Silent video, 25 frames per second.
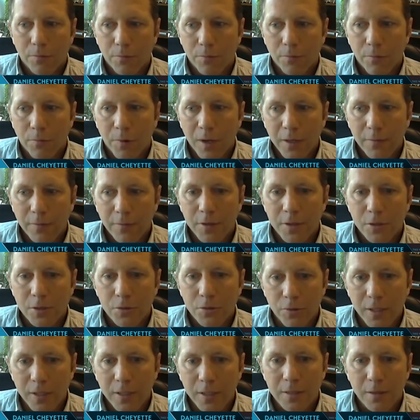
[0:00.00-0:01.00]
One of the
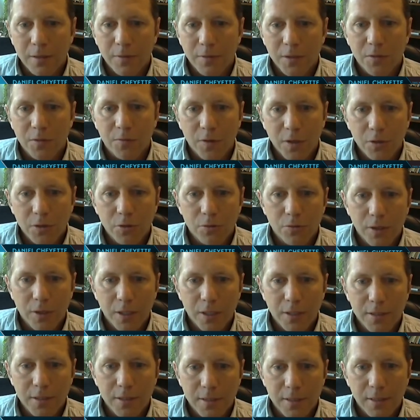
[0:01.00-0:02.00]
strengths of this
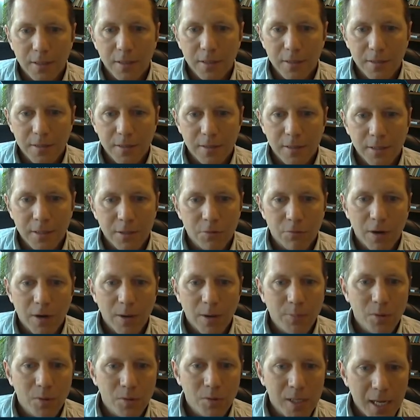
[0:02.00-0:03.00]
fishery is its
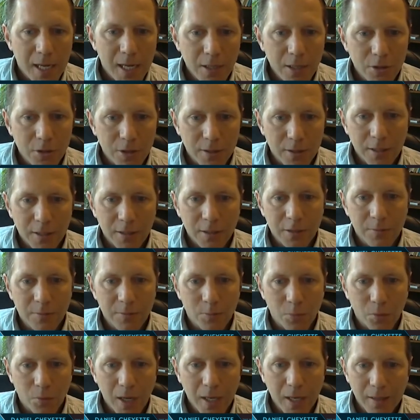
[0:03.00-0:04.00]
reputation and
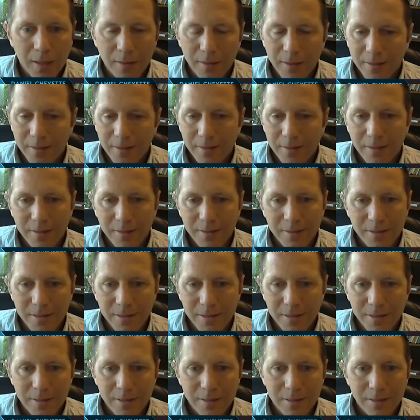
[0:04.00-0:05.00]
its brand, that this
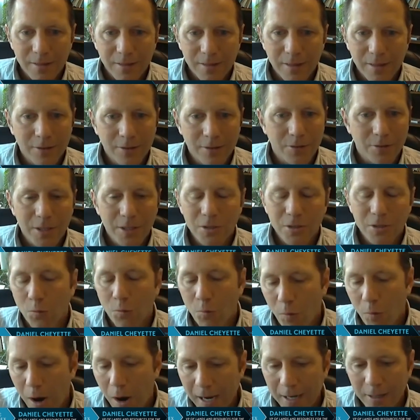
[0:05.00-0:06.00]
is, you know, these
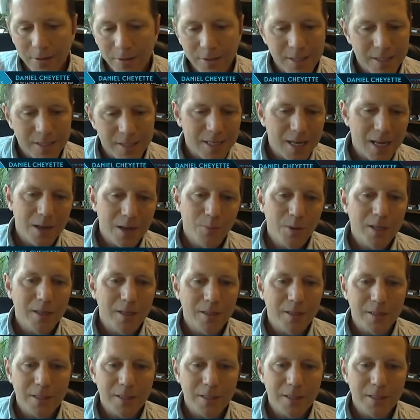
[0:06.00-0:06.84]
are wild salmon.